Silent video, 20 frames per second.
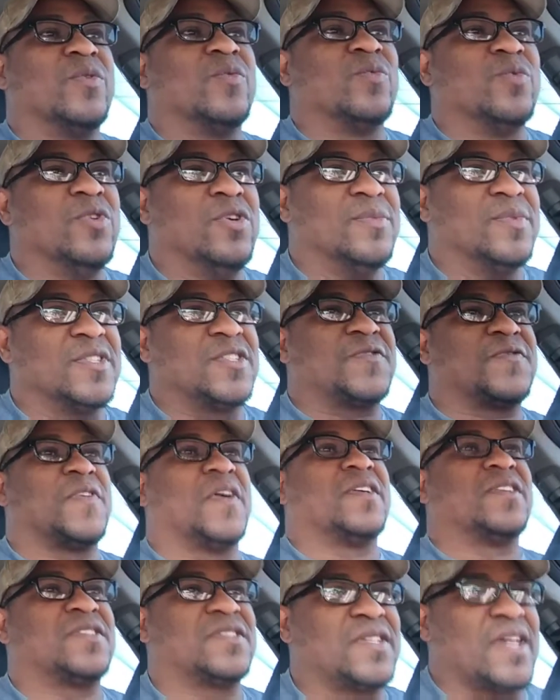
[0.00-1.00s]
rumors
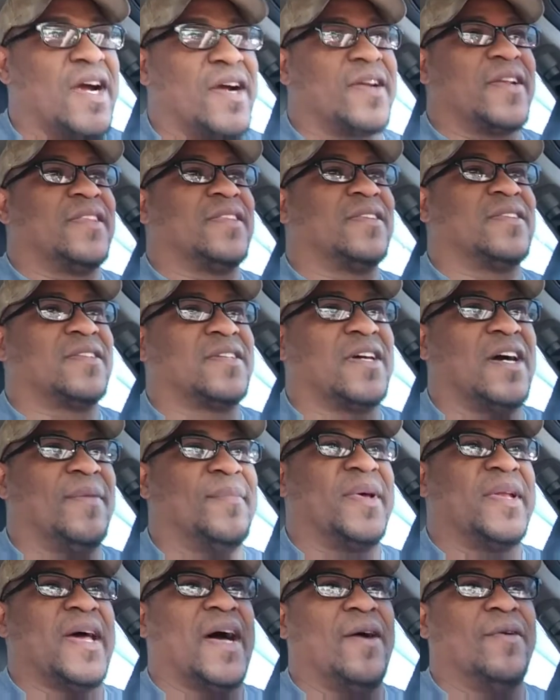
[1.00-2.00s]
first started
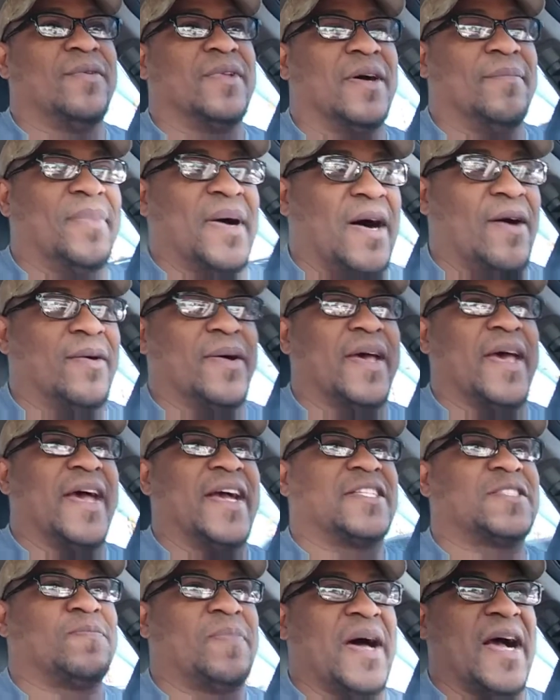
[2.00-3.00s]
coming out about
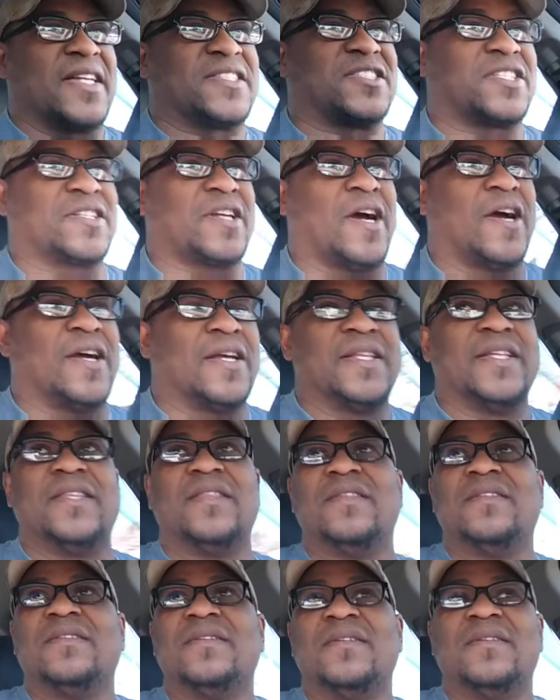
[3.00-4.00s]
Xbox Scarlet
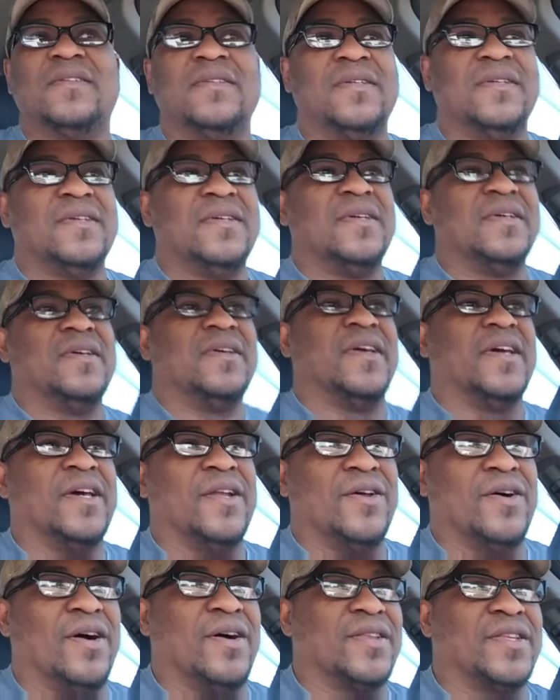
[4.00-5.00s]

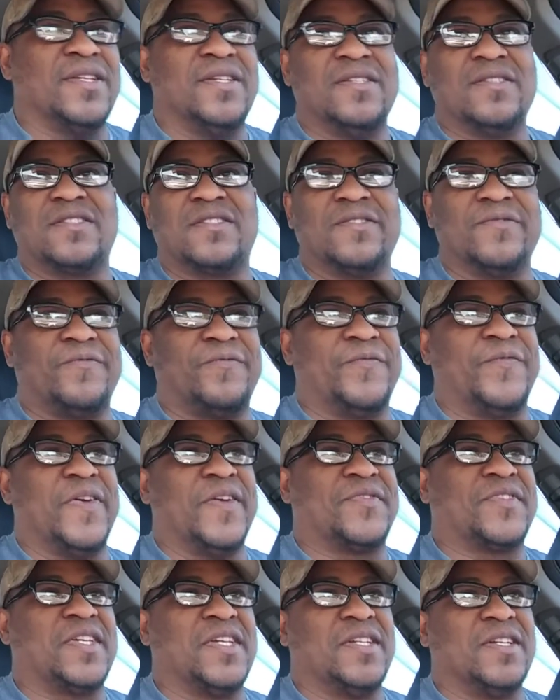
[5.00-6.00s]
and all these
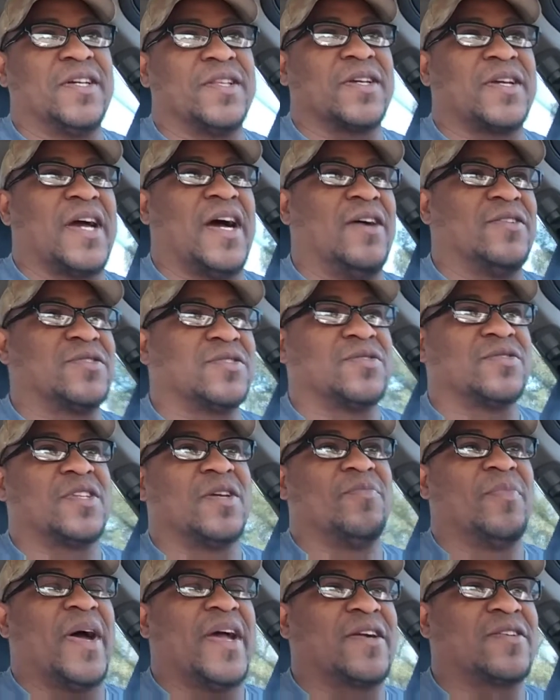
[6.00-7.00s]
15 other consoles
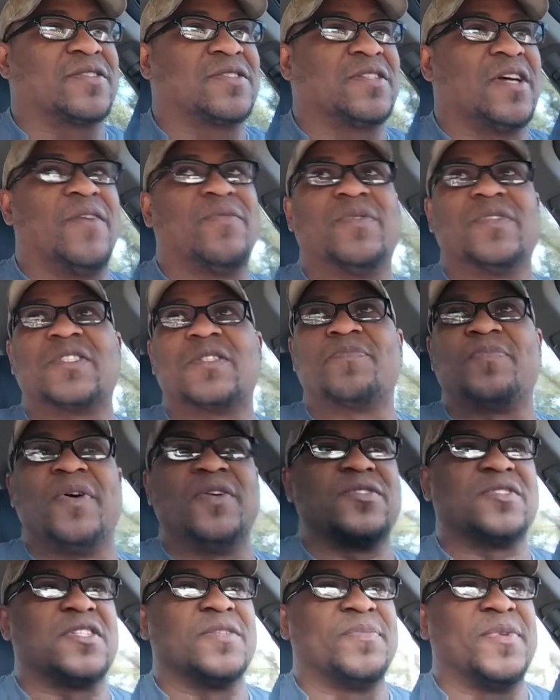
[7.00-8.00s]
that Microsoft was
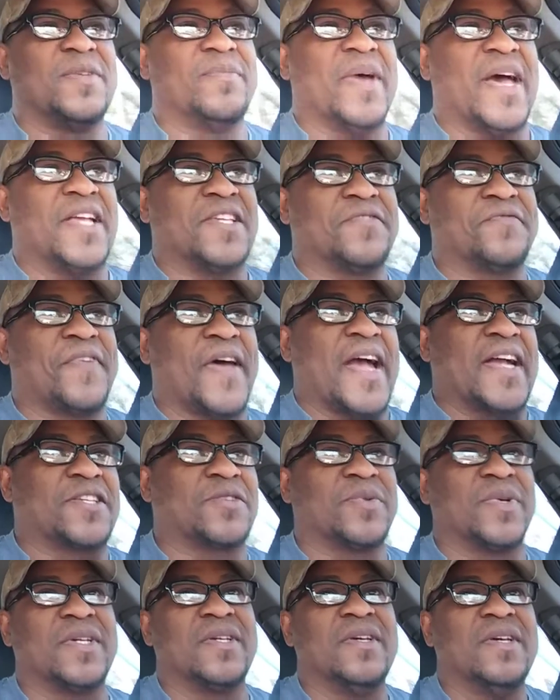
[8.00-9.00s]
supposed to be
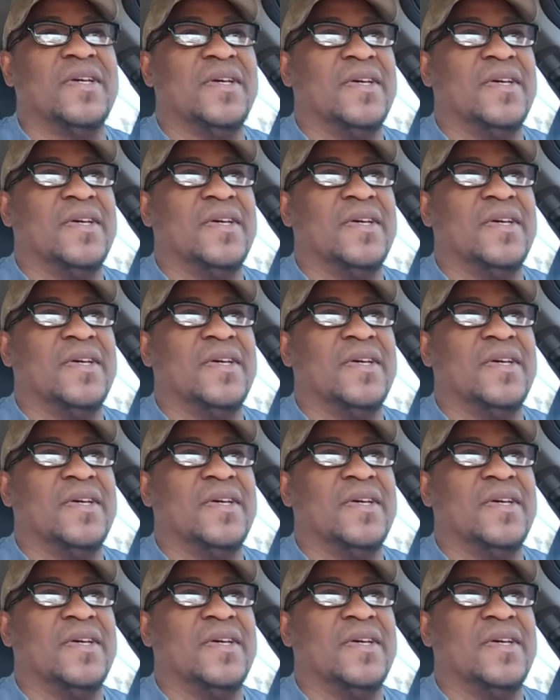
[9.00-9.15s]
manufacturing,